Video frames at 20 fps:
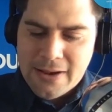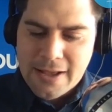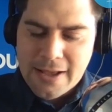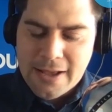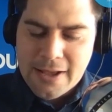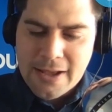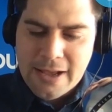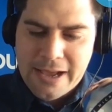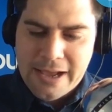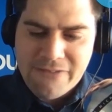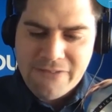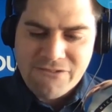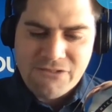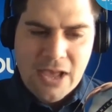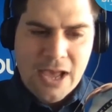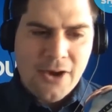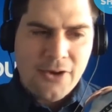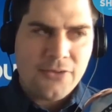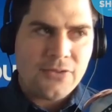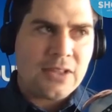and uh, I
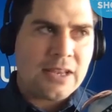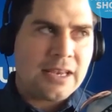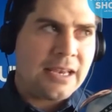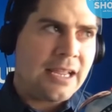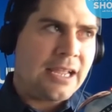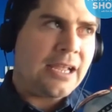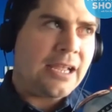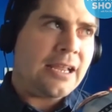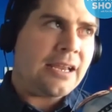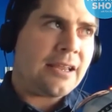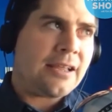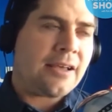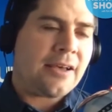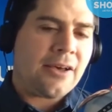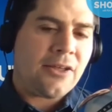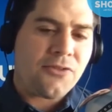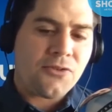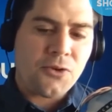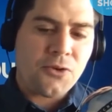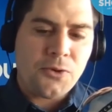found the
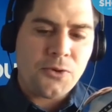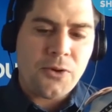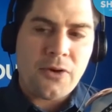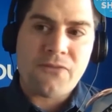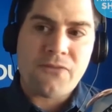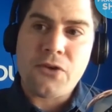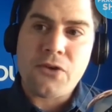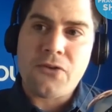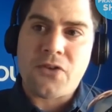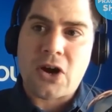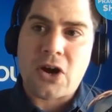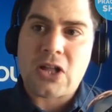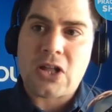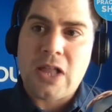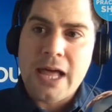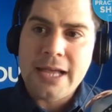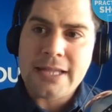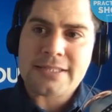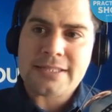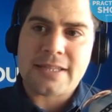need uh, through a few of our
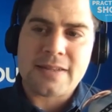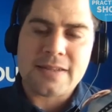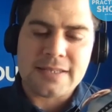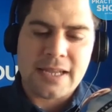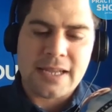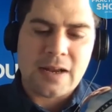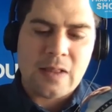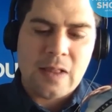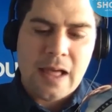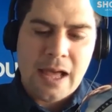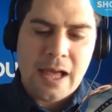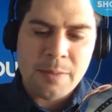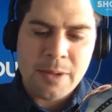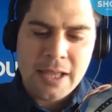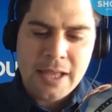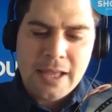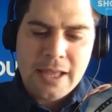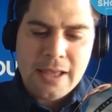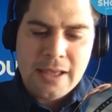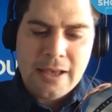clients at the Dental
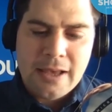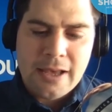Lab